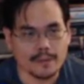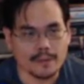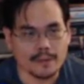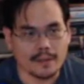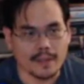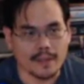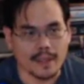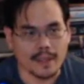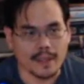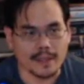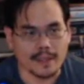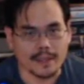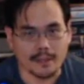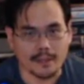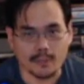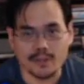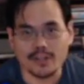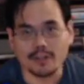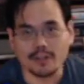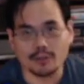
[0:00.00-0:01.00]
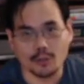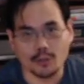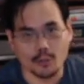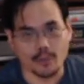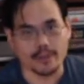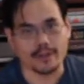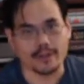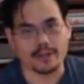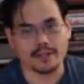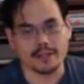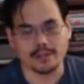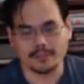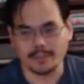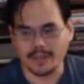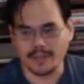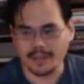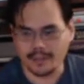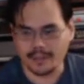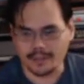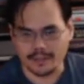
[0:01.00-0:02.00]
and I wish I'd recorded it,
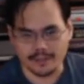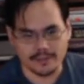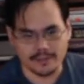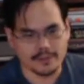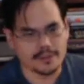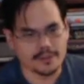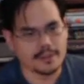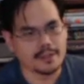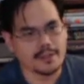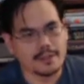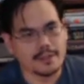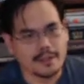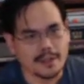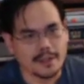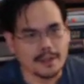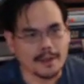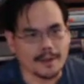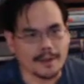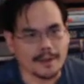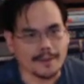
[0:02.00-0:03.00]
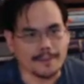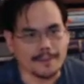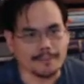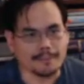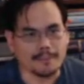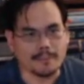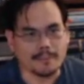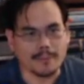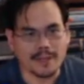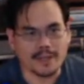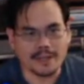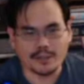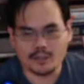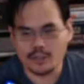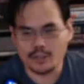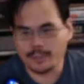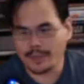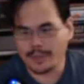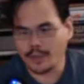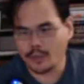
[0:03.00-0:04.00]
but I didn't. Um, but it
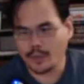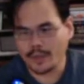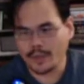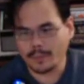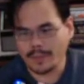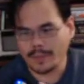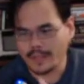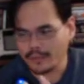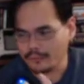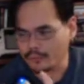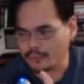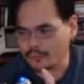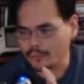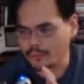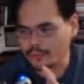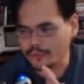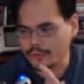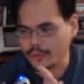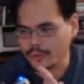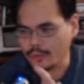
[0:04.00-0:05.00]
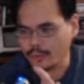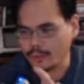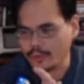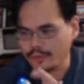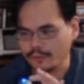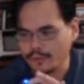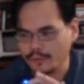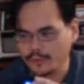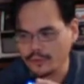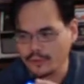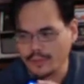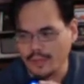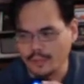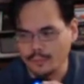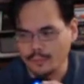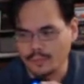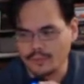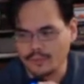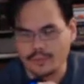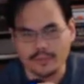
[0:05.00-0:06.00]
should be a quick playthrough, so I figured I
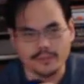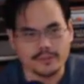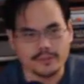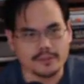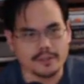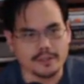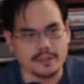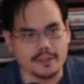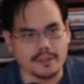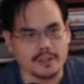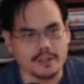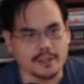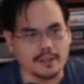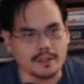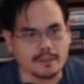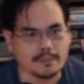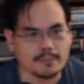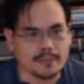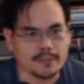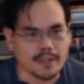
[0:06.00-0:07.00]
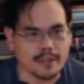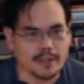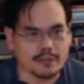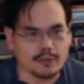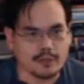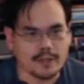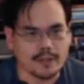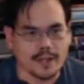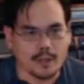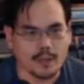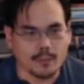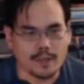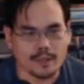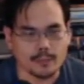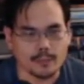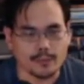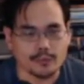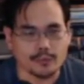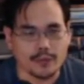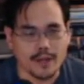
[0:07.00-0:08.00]
would just uh, play through it now while
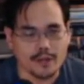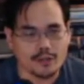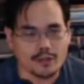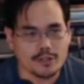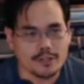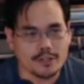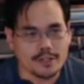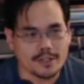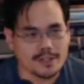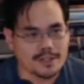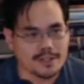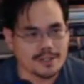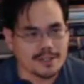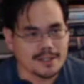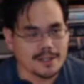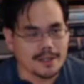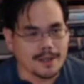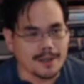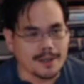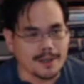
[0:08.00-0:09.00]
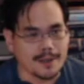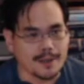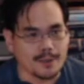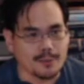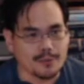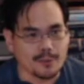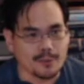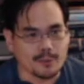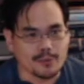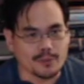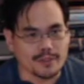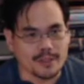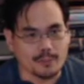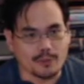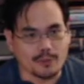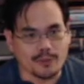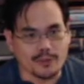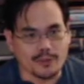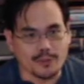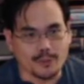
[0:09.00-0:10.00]
it was fresh. Uh, hopefully, it won't take
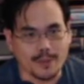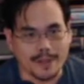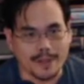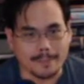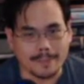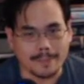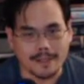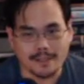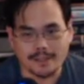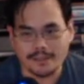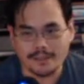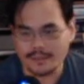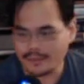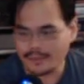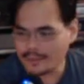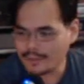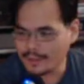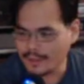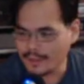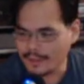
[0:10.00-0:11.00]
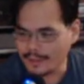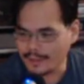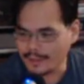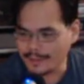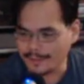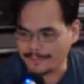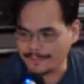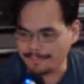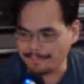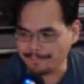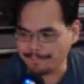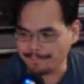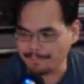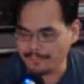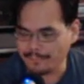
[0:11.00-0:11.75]
more than 20 minutes. Um,